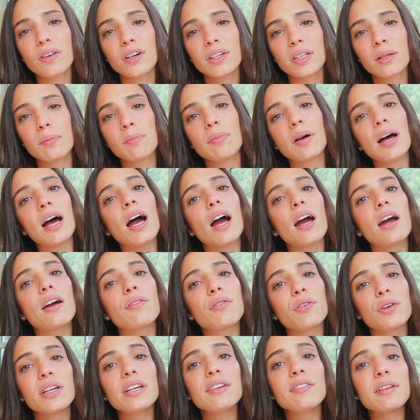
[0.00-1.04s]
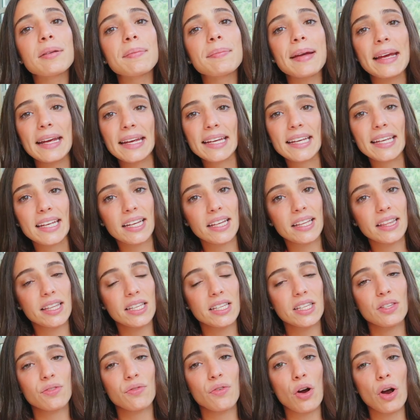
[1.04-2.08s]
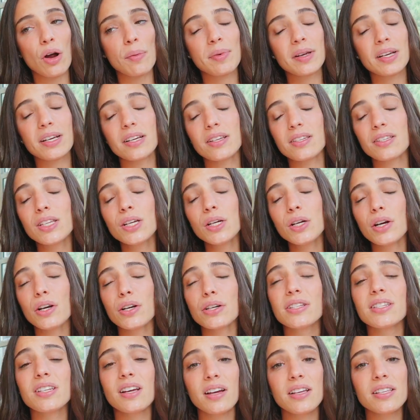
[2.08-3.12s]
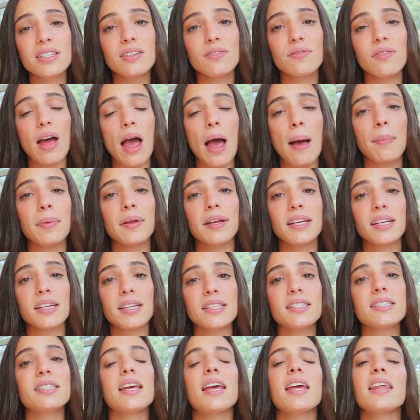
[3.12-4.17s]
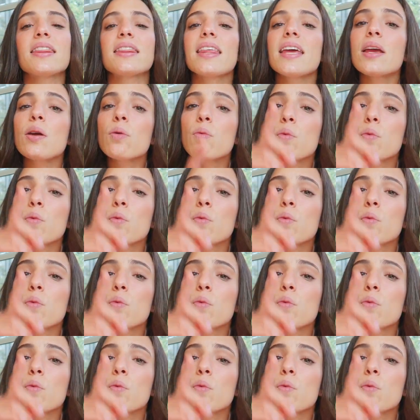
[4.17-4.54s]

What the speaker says: on the back for even making it this far, because there are tons of applicants and they